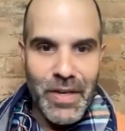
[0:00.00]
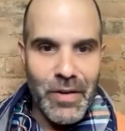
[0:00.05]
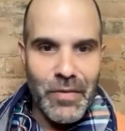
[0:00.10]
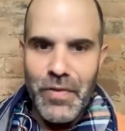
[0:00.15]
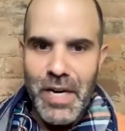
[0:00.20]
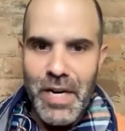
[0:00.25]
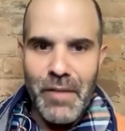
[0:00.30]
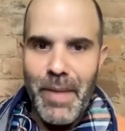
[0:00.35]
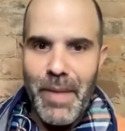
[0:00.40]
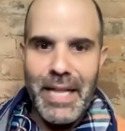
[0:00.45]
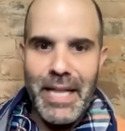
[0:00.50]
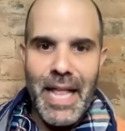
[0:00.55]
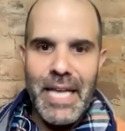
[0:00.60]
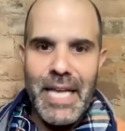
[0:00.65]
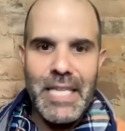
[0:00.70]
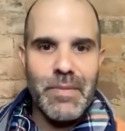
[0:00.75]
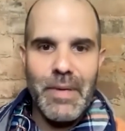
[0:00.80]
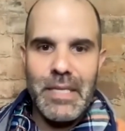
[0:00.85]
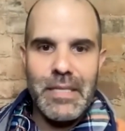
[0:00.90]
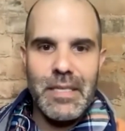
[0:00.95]
in front of my
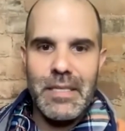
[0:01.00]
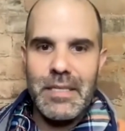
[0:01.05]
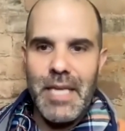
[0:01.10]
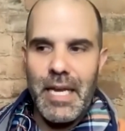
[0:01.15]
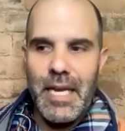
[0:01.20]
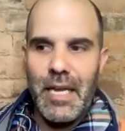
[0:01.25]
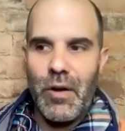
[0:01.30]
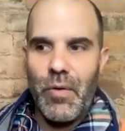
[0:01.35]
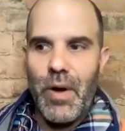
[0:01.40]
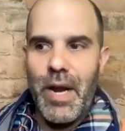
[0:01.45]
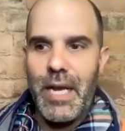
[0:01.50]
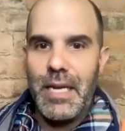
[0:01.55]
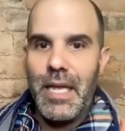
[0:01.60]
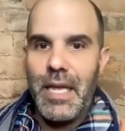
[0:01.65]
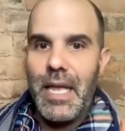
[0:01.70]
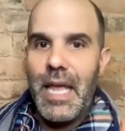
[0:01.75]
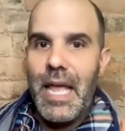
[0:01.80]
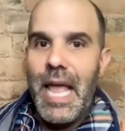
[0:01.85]
classmates in second grade